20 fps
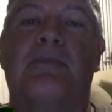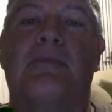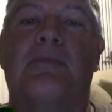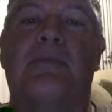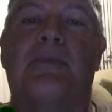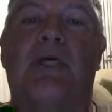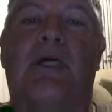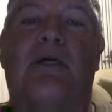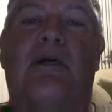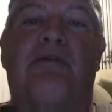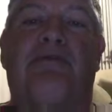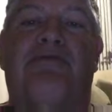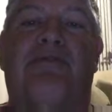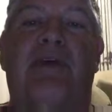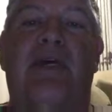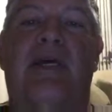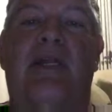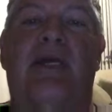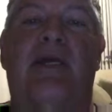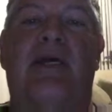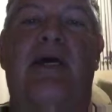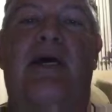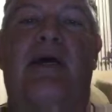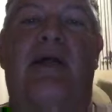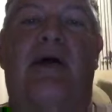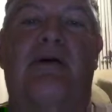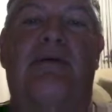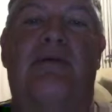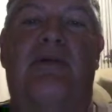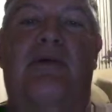The graffiti,
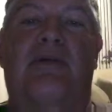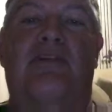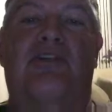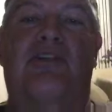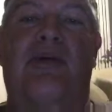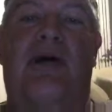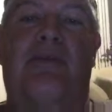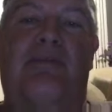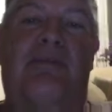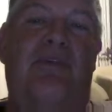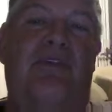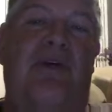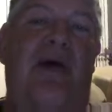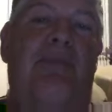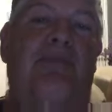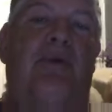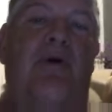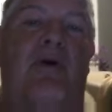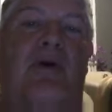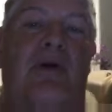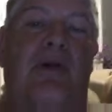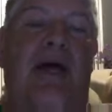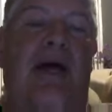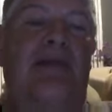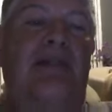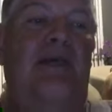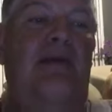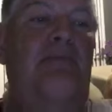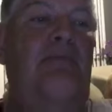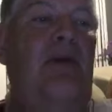yeah. The shop card. I
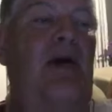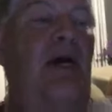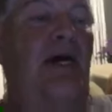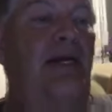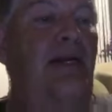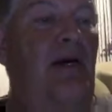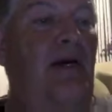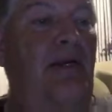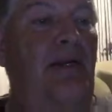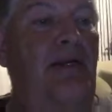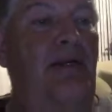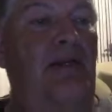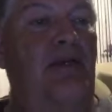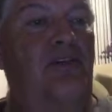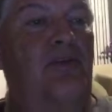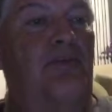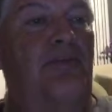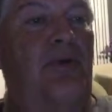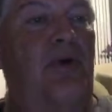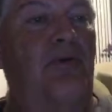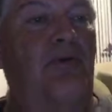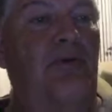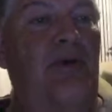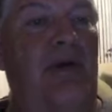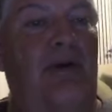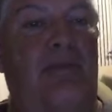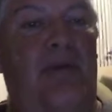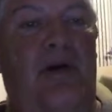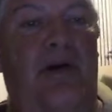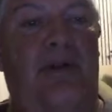did mine on. There's a
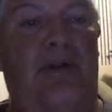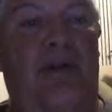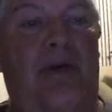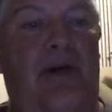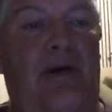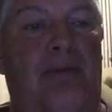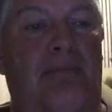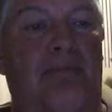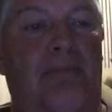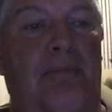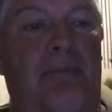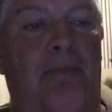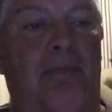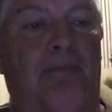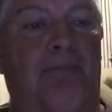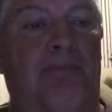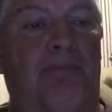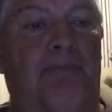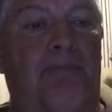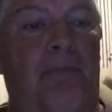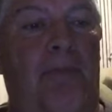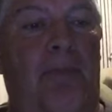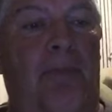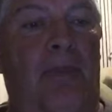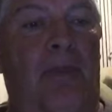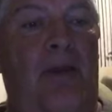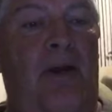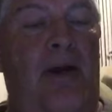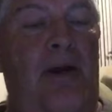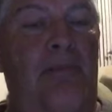program on.
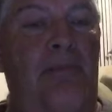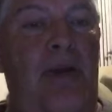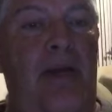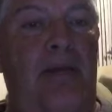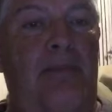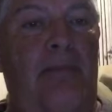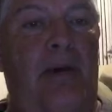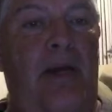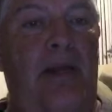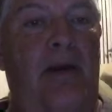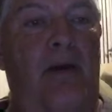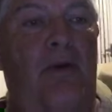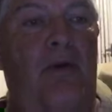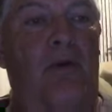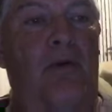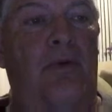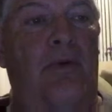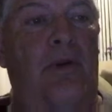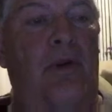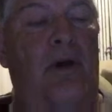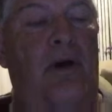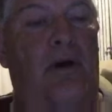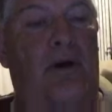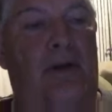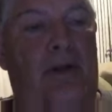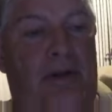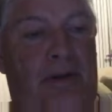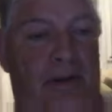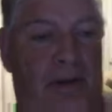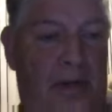I made my own
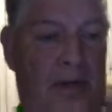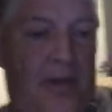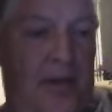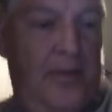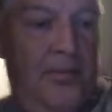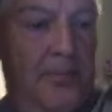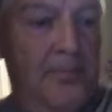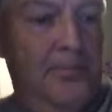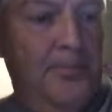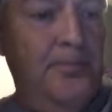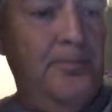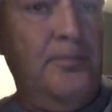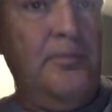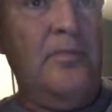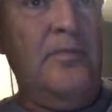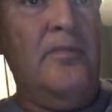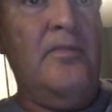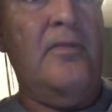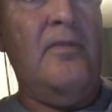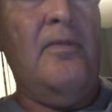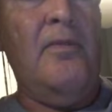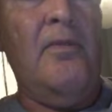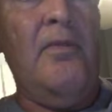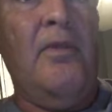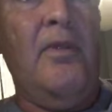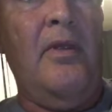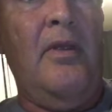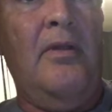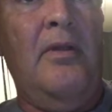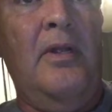on
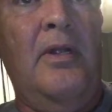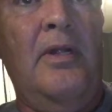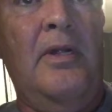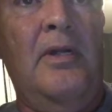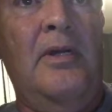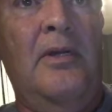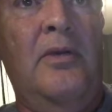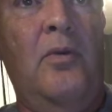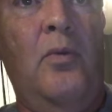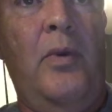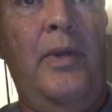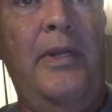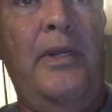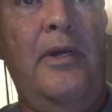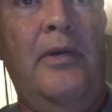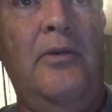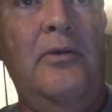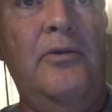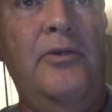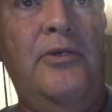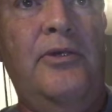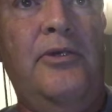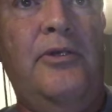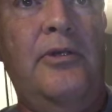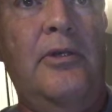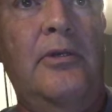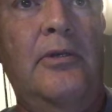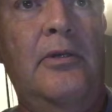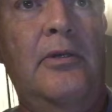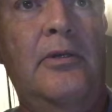Windows
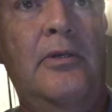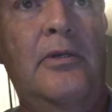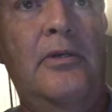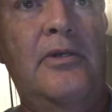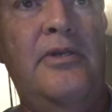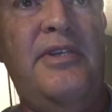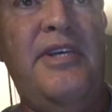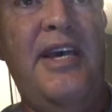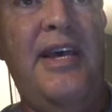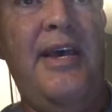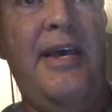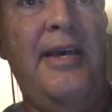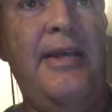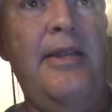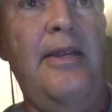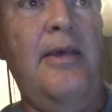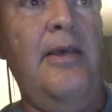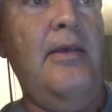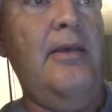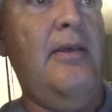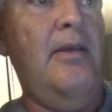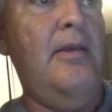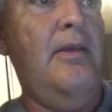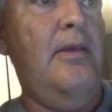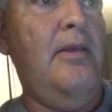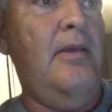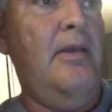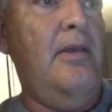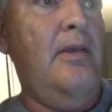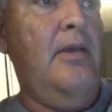10.
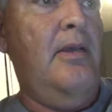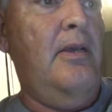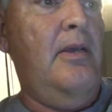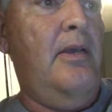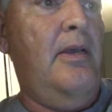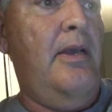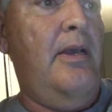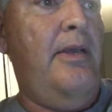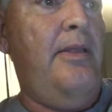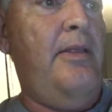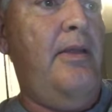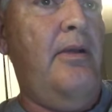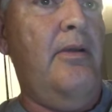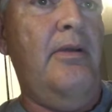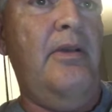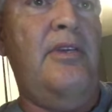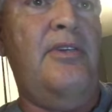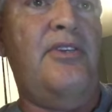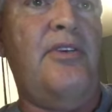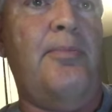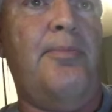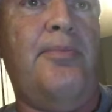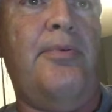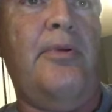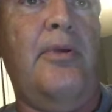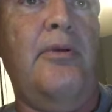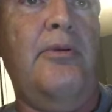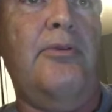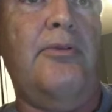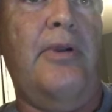And there is a
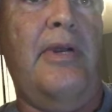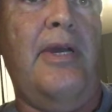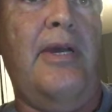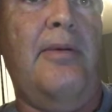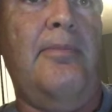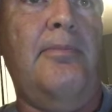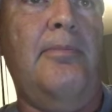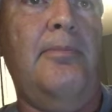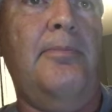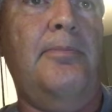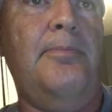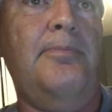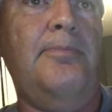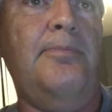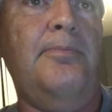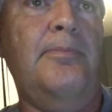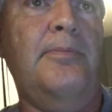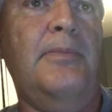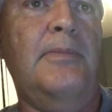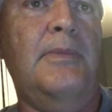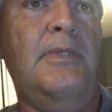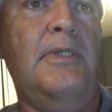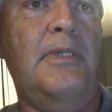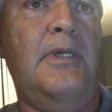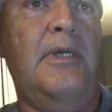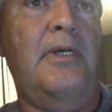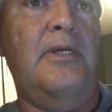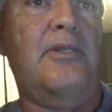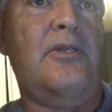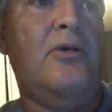program,
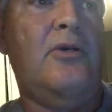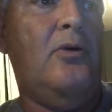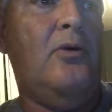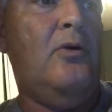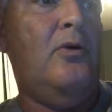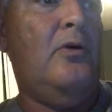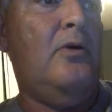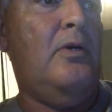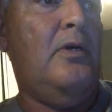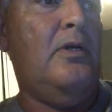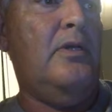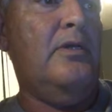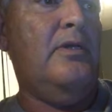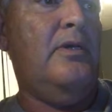it's called,